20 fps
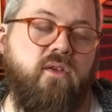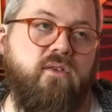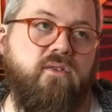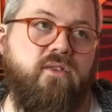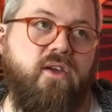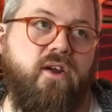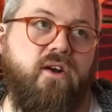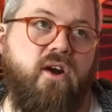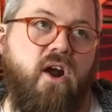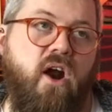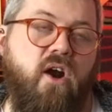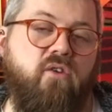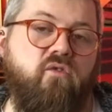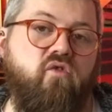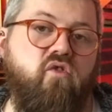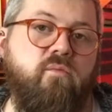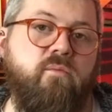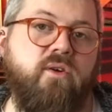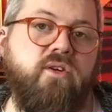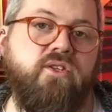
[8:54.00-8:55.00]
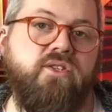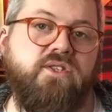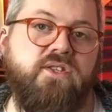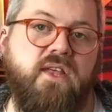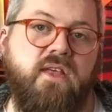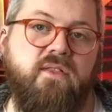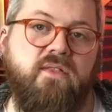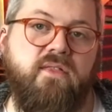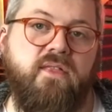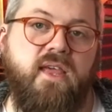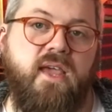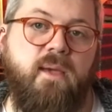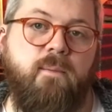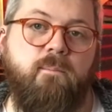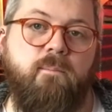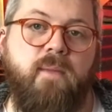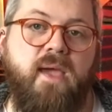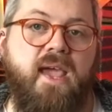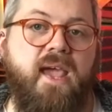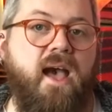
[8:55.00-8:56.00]
there are rumours that they
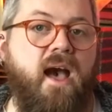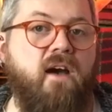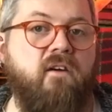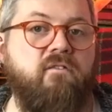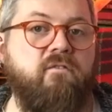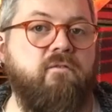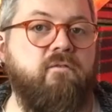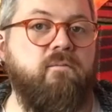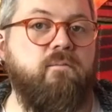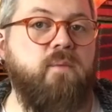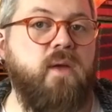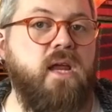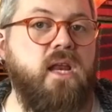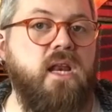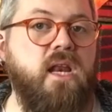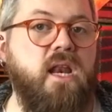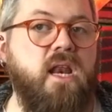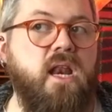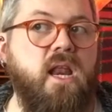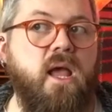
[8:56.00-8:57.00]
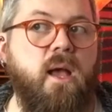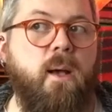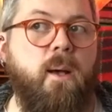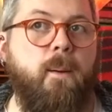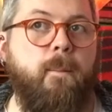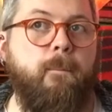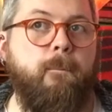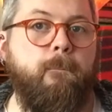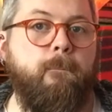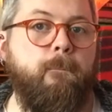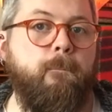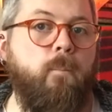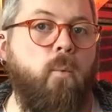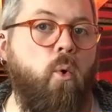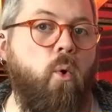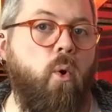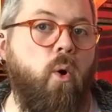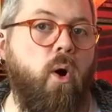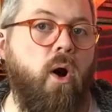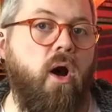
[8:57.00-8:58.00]
may have been
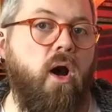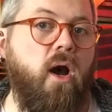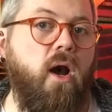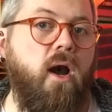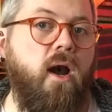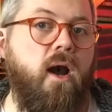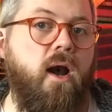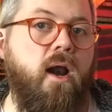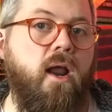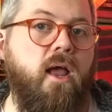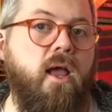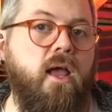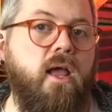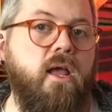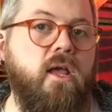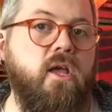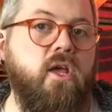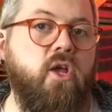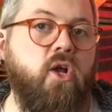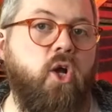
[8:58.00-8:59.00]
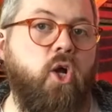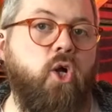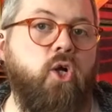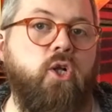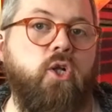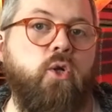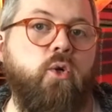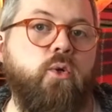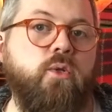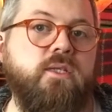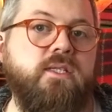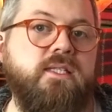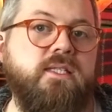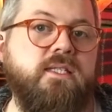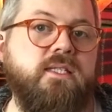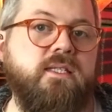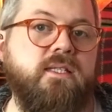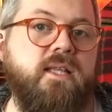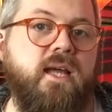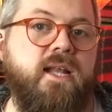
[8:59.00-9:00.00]
more
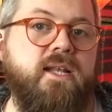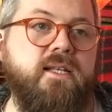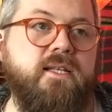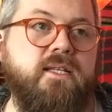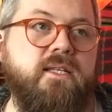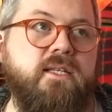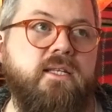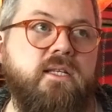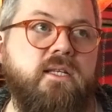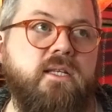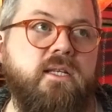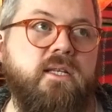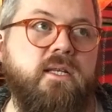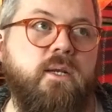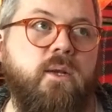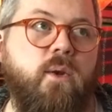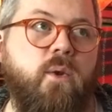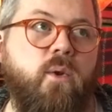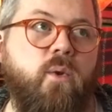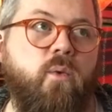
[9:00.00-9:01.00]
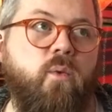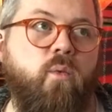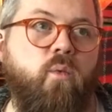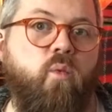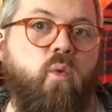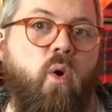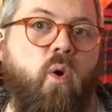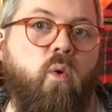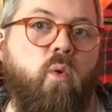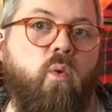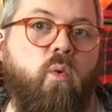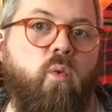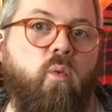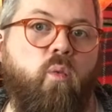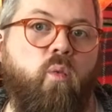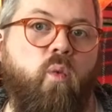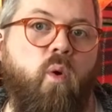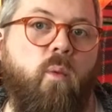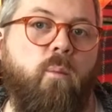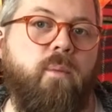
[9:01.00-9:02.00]
close than what
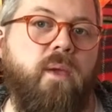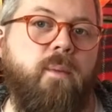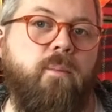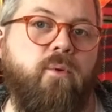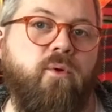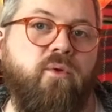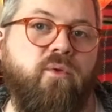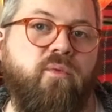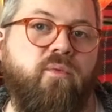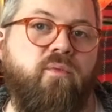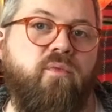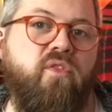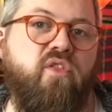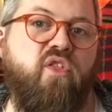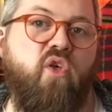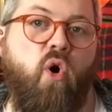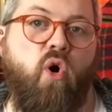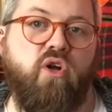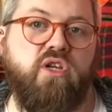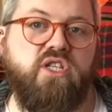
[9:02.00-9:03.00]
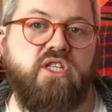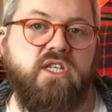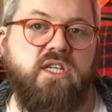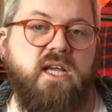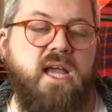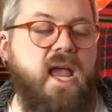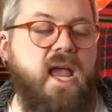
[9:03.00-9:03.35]
what people thought.